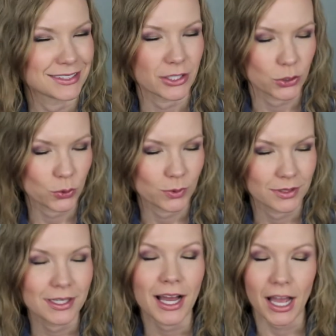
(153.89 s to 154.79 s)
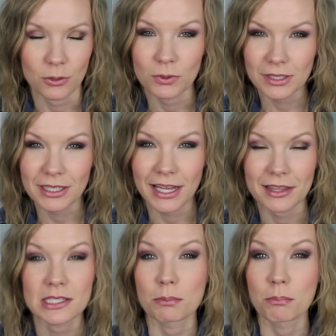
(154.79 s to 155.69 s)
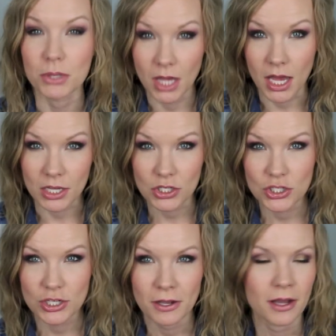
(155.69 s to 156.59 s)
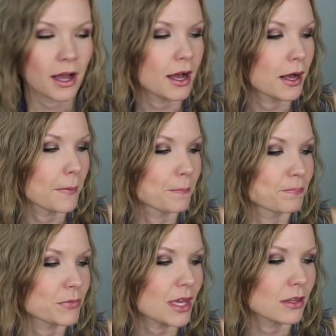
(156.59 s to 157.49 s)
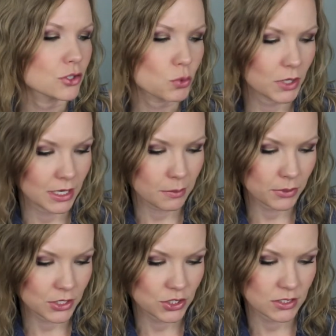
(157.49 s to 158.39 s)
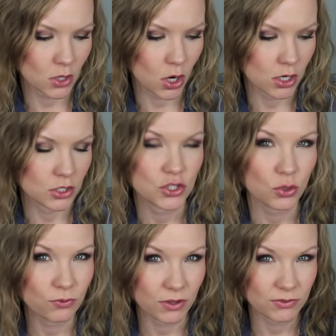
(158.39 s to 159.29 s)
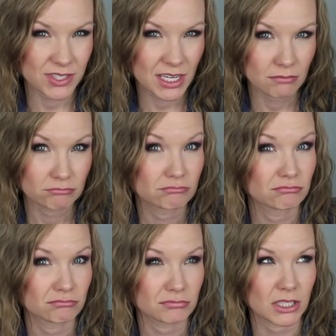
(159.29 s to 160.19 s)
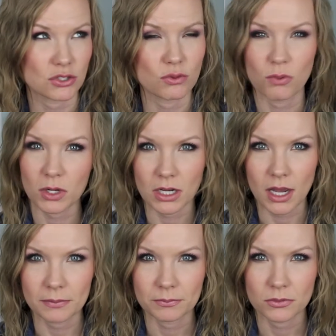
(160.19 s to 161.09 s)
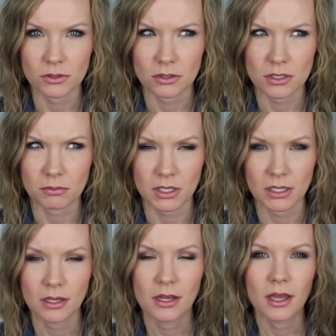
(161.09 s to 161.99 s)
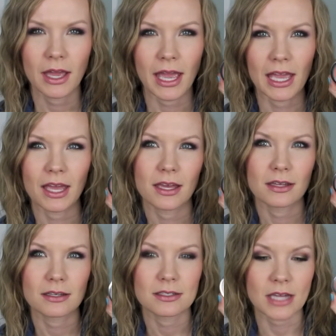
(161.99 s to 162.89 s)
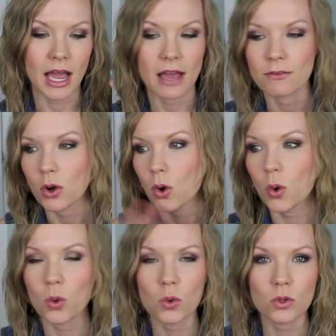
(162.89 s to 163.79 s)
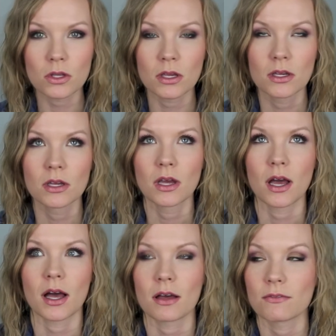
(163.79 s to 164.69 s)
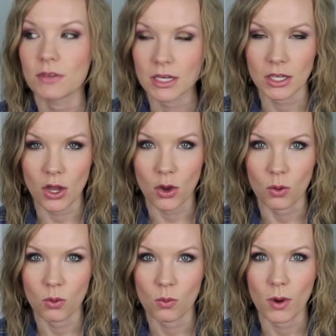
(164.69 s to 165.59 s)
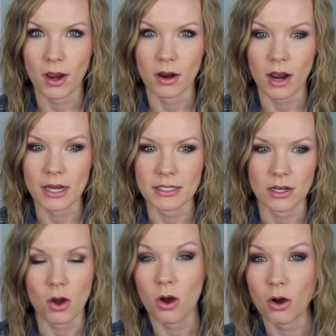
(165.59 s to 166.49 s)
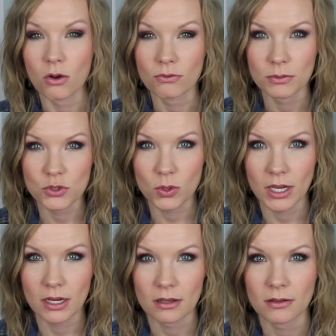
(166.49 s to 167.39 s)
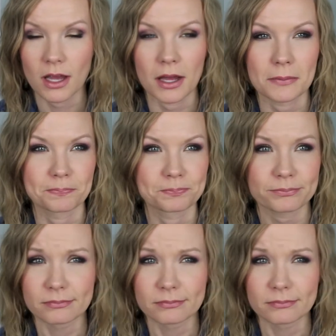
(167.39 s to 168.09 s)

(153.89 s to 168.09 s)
No, I really like this blush. Um, the Jordana blushes are two fifty, like two forty-nine or something. And I have a whole uh, video where I did a haul from Jordana. Um,